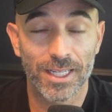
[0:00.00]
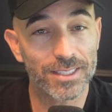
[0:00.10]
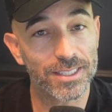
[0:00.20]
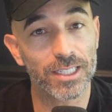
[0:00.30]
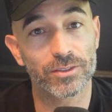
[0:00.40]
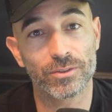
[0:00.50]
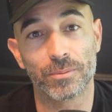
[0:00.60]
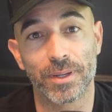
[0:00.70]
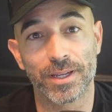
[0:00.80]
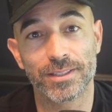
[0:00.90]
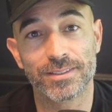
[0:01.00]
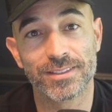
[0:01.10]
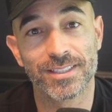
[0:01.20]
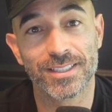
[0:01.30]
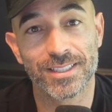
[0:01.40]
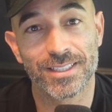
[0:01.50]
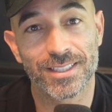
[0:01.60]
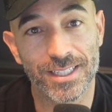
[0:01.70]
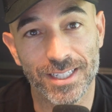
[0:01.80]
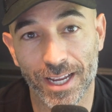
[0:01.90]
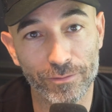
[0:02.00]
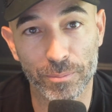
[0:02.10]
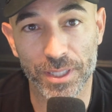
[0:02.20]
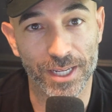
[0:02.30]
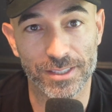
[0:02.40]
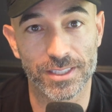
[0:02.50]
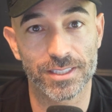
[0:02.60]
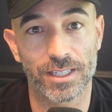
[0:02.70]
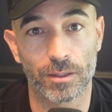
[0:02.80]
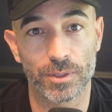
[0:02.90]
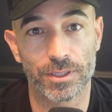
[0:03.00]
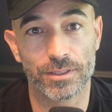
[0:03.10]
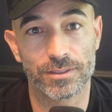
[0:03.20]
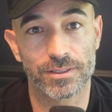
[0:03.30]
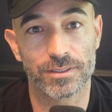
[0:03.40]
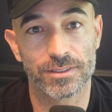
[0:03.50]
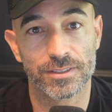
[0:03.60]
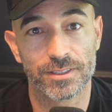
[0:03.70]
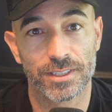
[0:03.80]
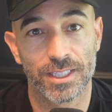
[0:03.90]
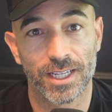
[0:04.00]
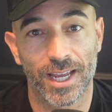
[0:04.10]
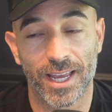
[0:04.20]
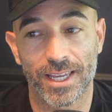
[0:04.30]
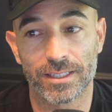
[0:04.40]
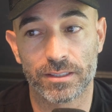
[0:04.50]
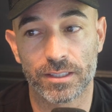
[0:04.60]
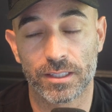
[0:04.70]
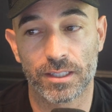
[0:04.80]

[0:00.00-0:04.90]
It's not true, man. Like everybody has the same leads. And